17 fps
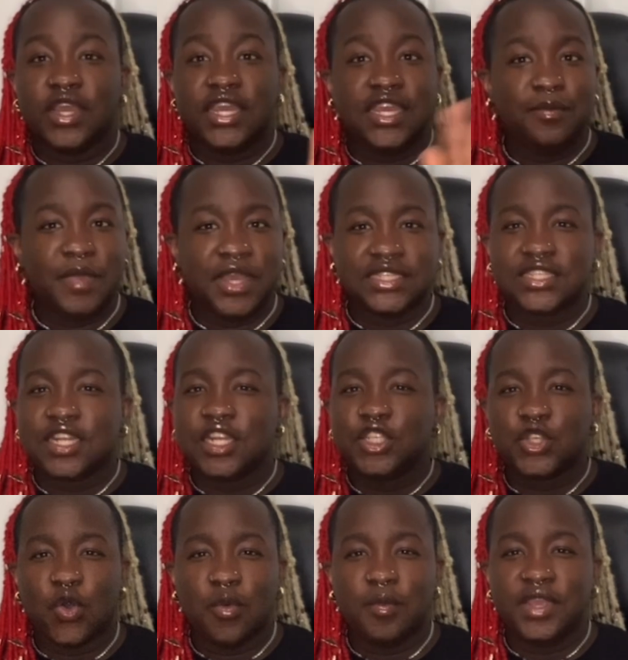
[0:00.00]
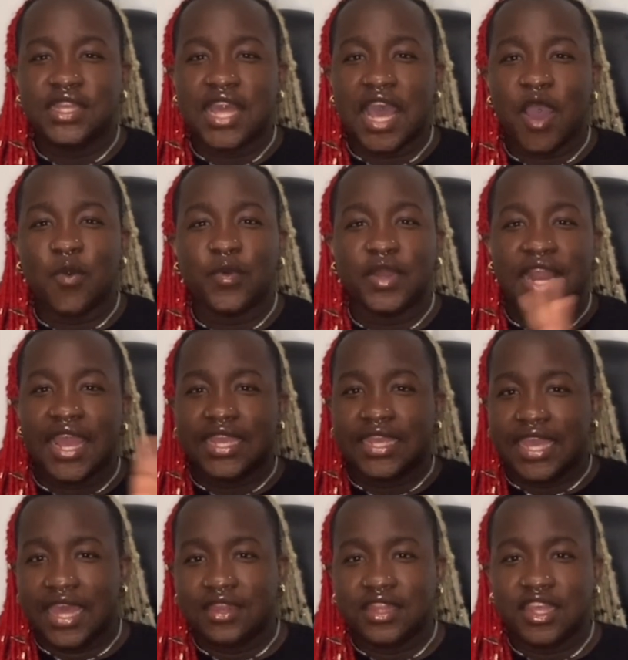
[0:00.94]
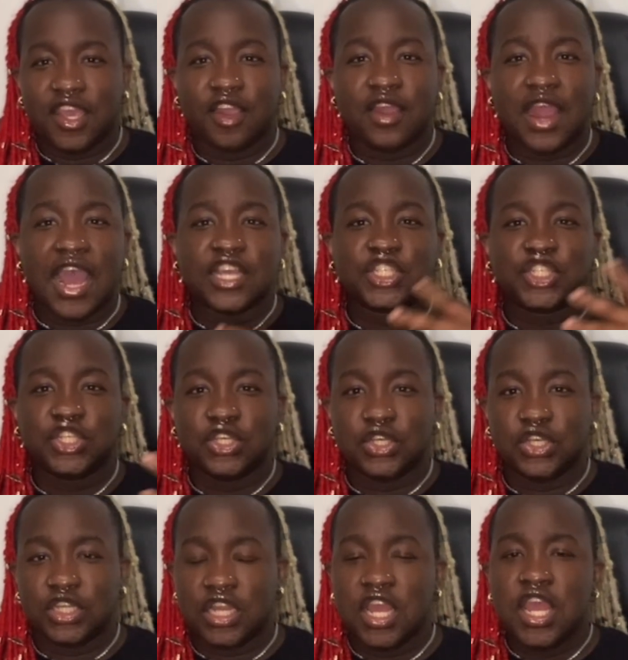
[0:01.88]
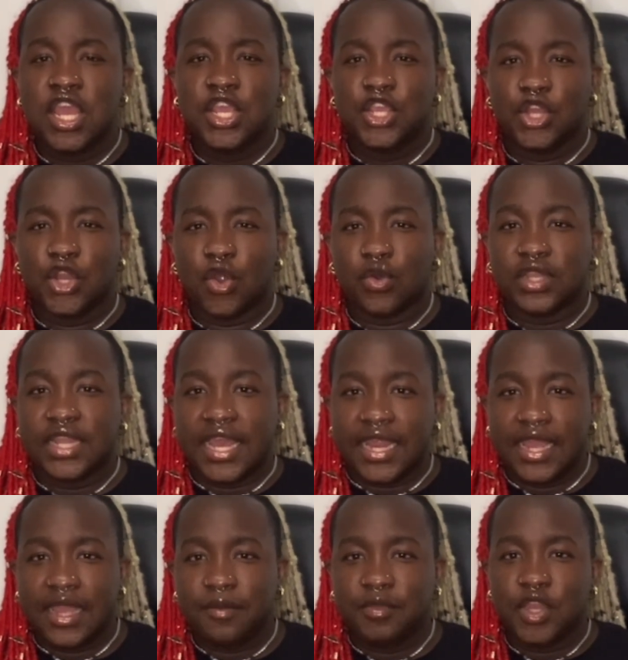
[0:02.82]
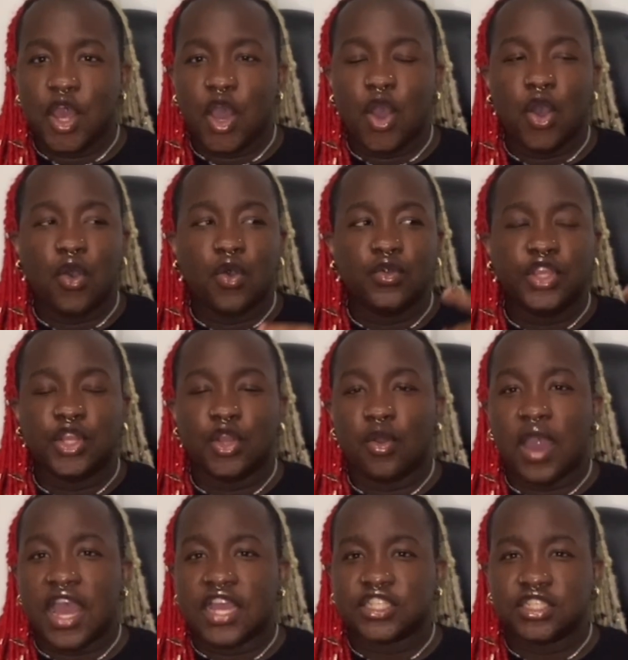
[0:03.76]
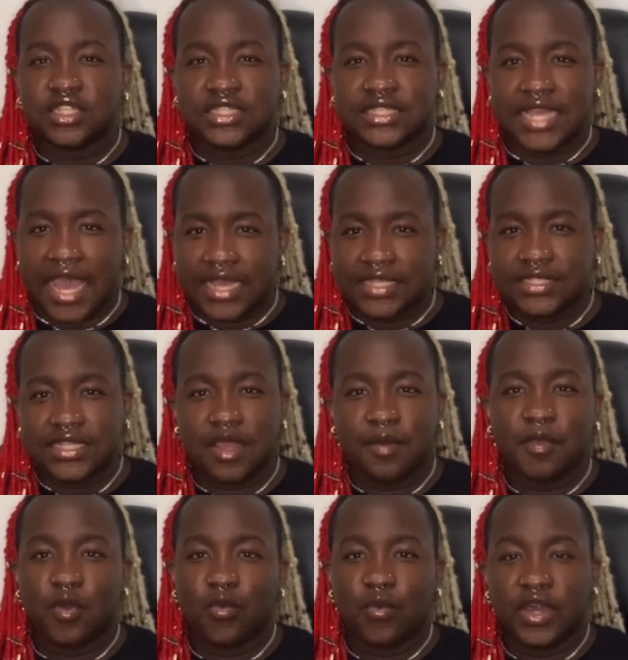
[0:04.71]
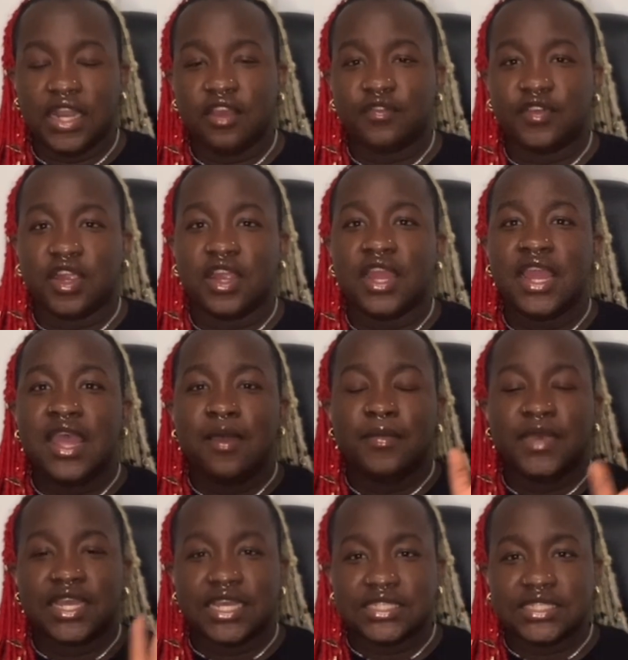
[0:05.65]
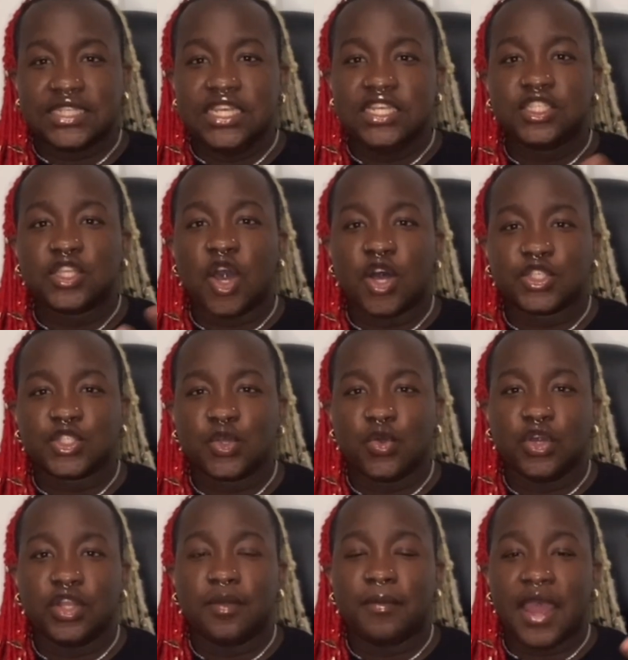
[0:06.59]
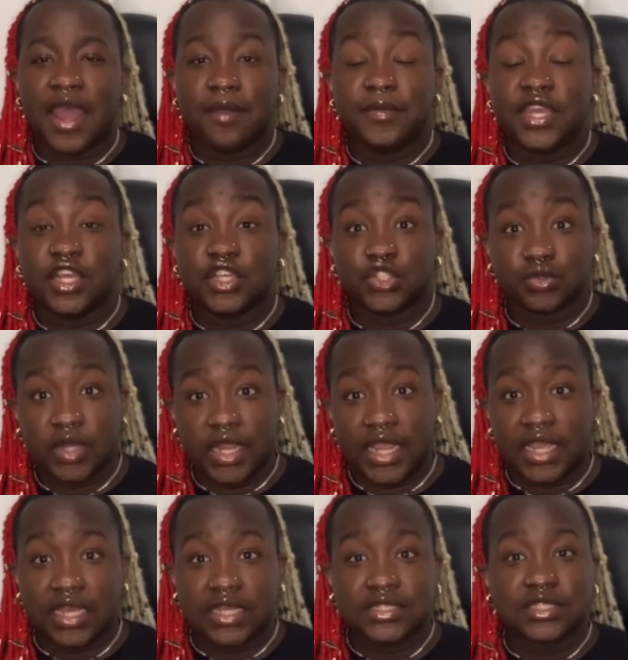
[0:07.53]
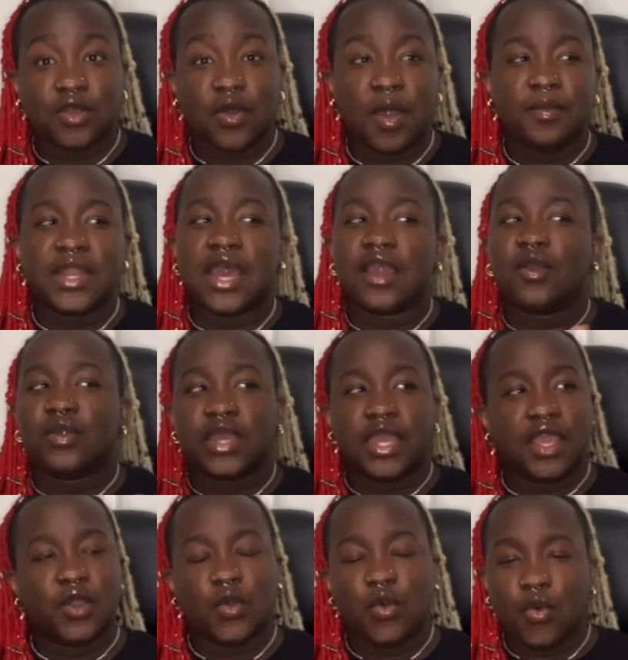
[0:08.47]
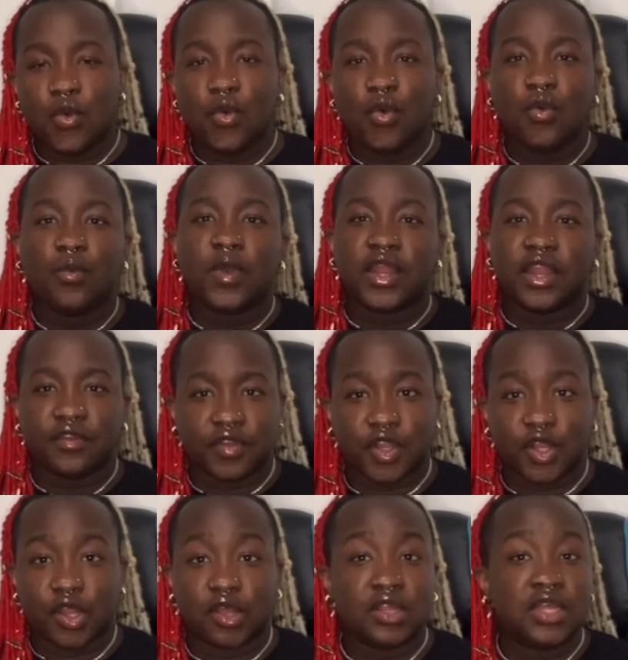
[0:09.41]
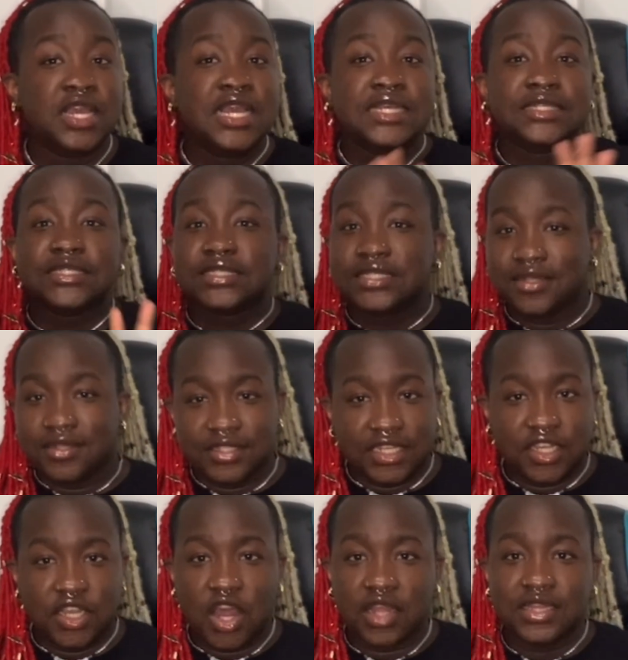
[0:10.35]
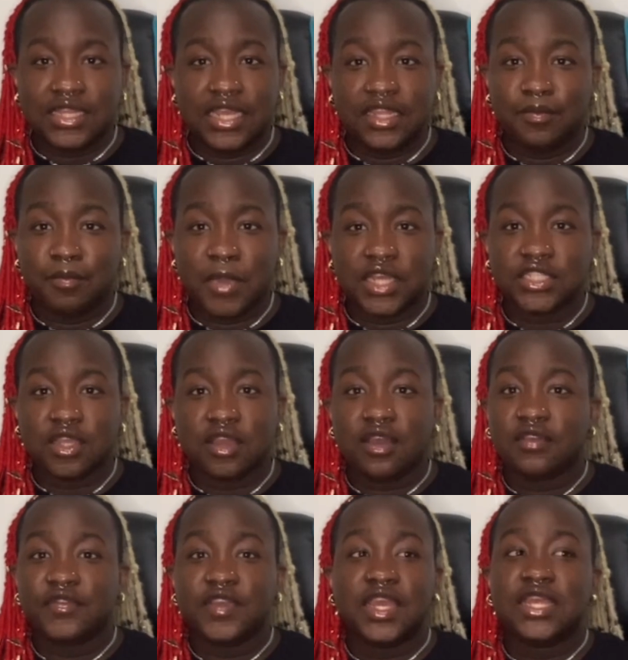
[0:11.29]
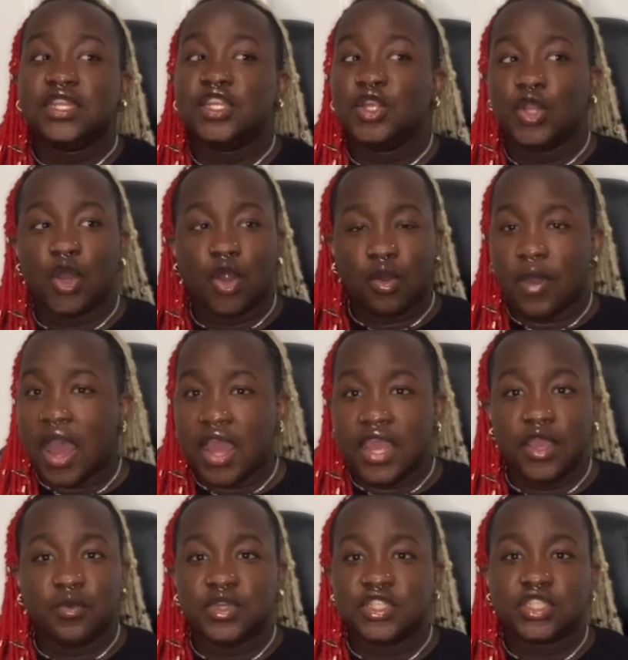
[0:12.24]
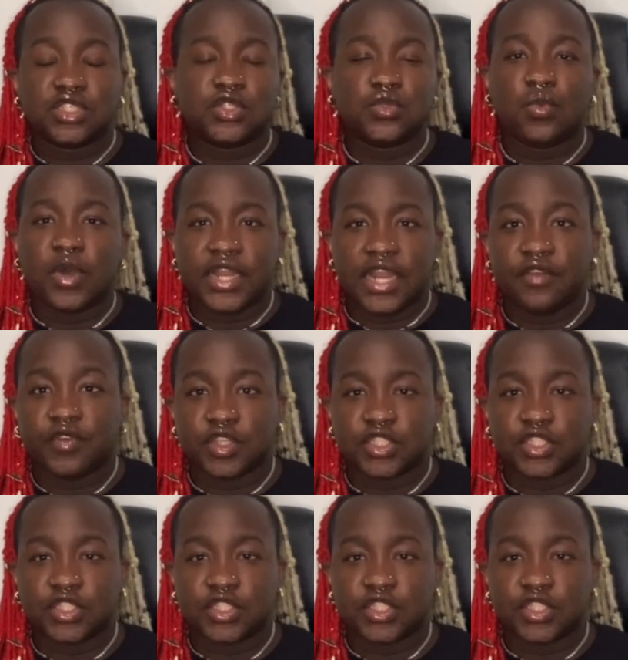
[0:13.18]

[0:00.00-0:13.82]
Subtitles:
basically told me that when I get there, I should, you know, let him know, you know, I should text him and whatever, because he's also going to buy me a drink. So I'm like, okay, cool, whatever, girl. Still did not think much of it, you know, it was just whatever to